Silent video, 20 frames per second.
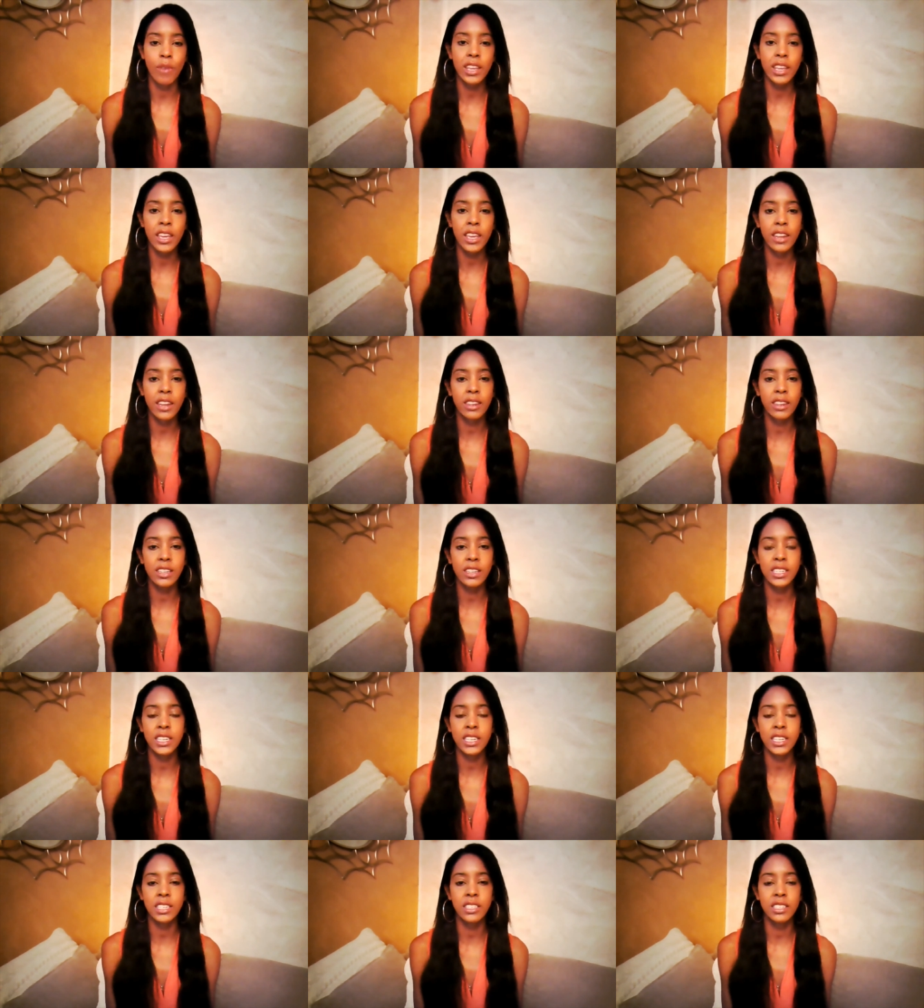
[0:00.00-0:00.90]
can
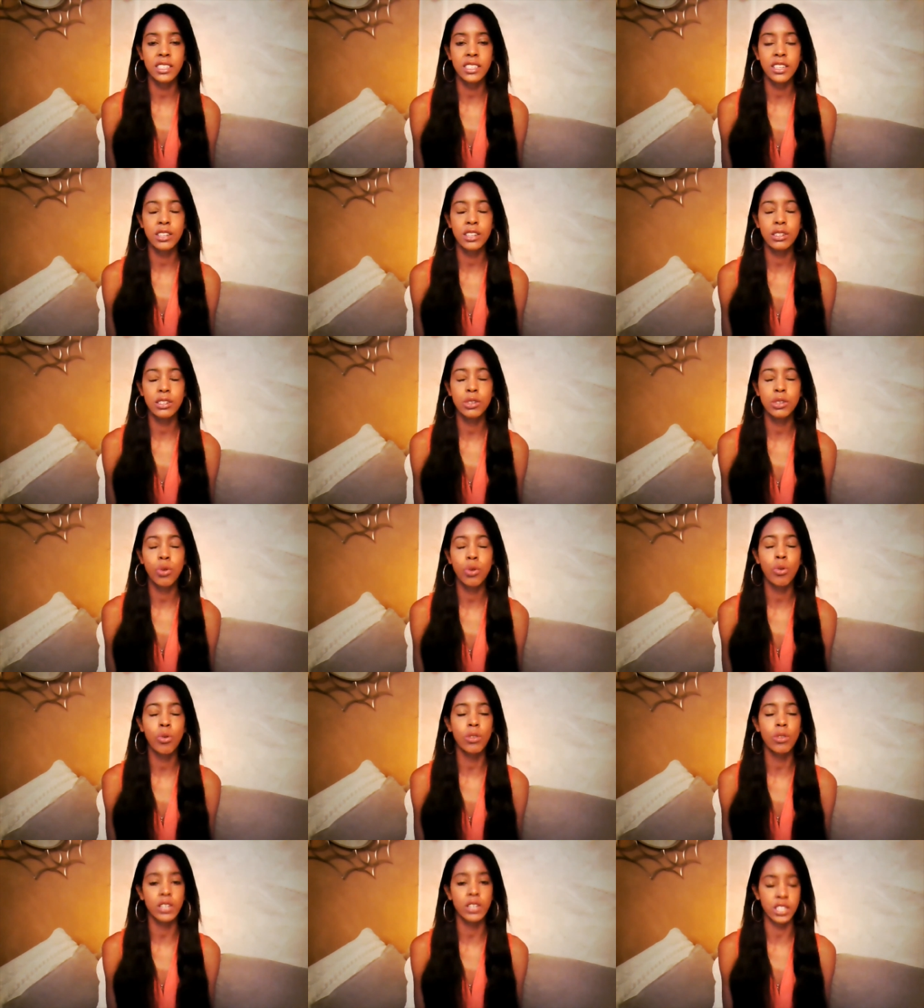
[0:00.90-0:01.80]
just
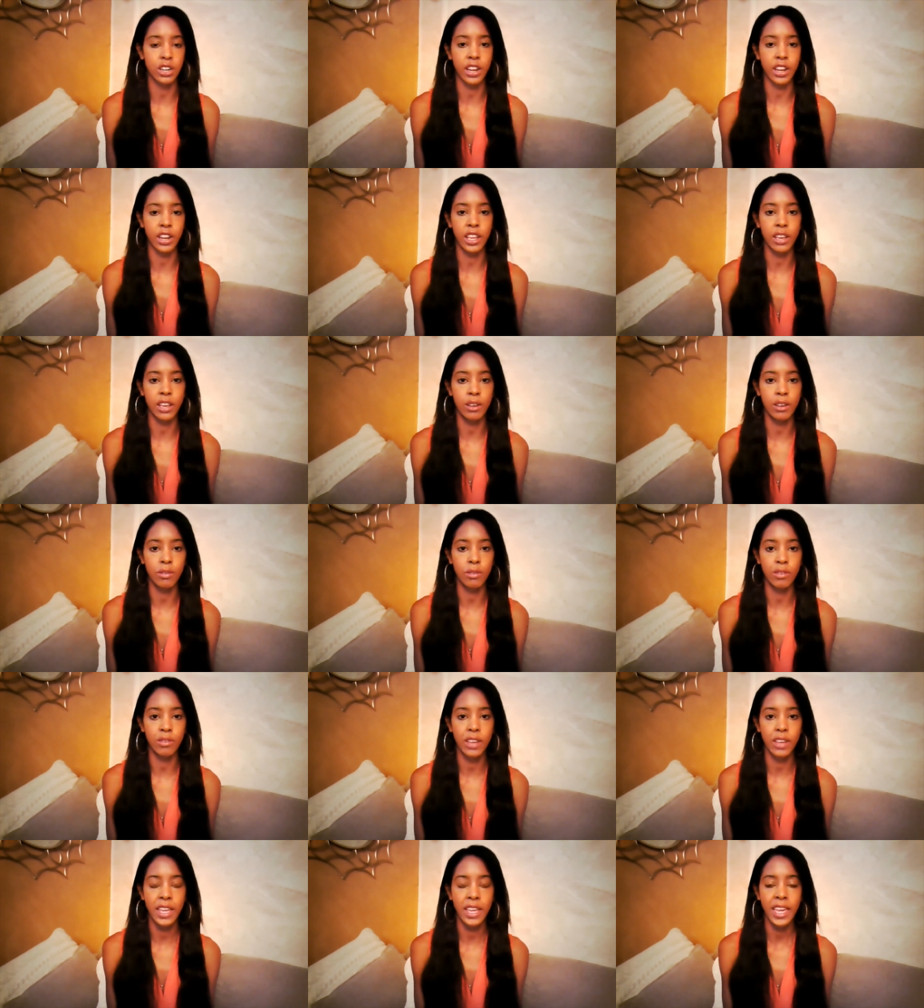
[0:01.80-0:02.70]
torture you.
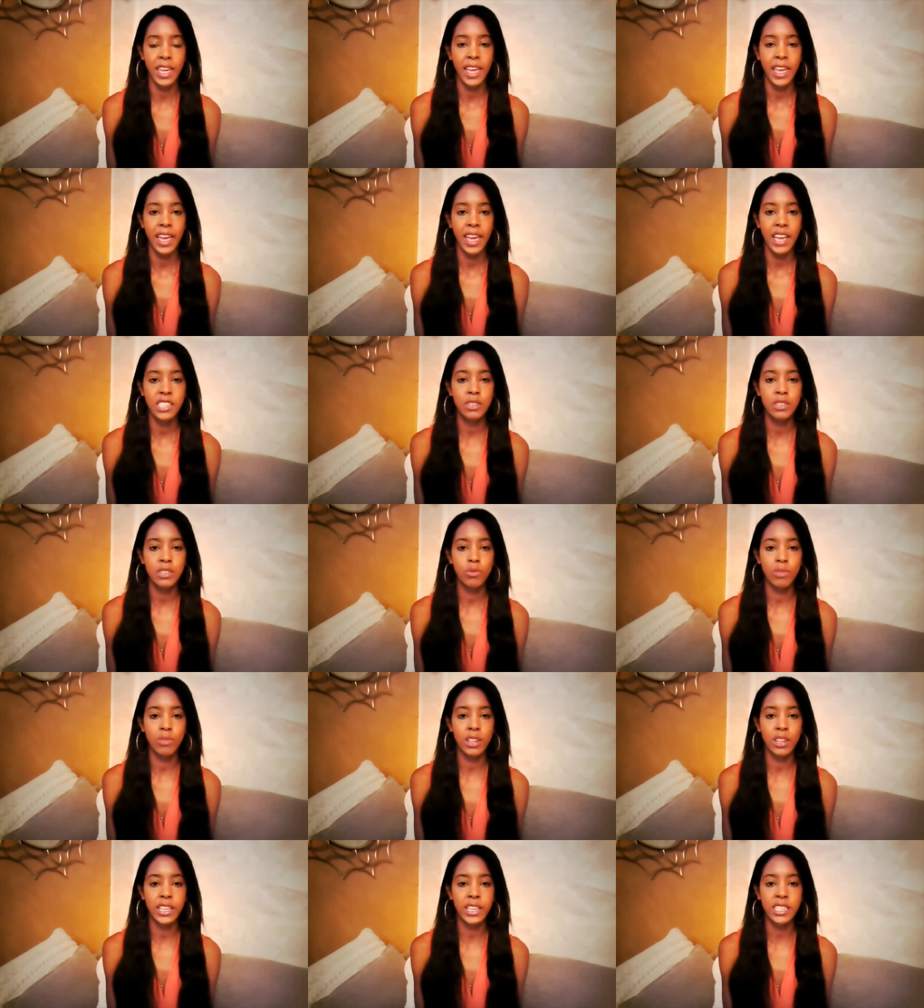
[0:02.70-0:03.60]
It's
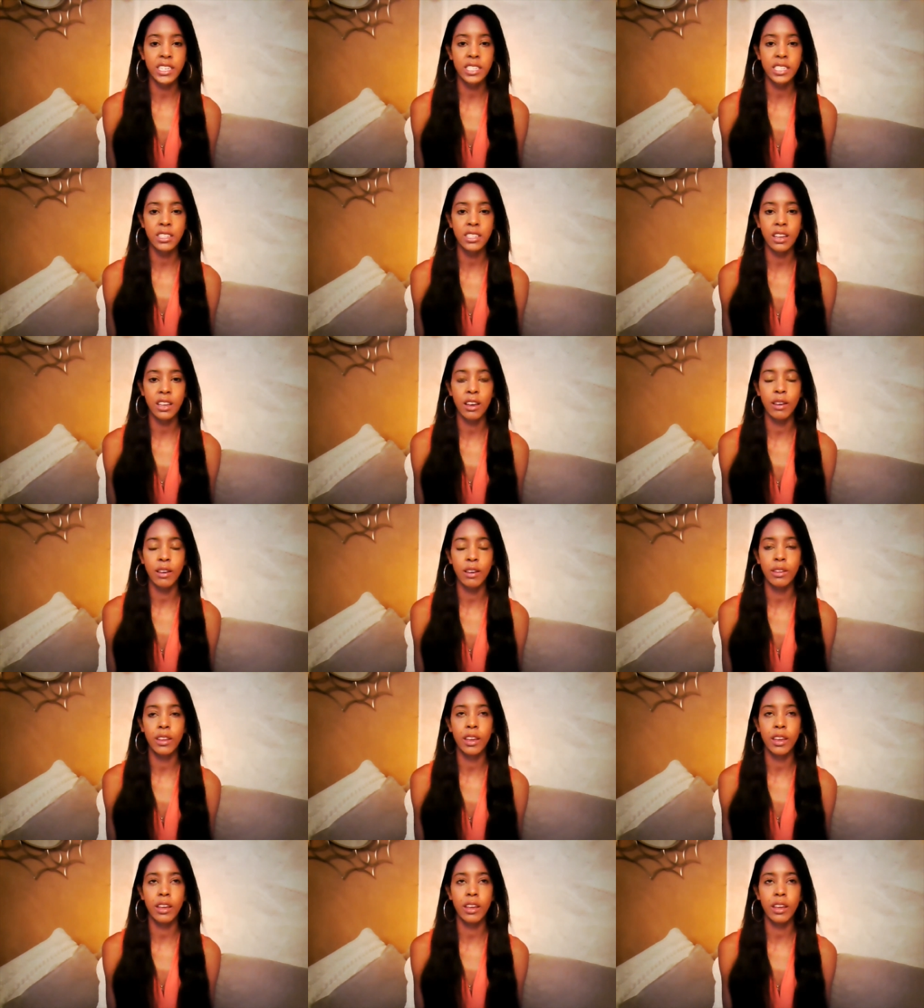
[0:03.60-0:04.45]
really just I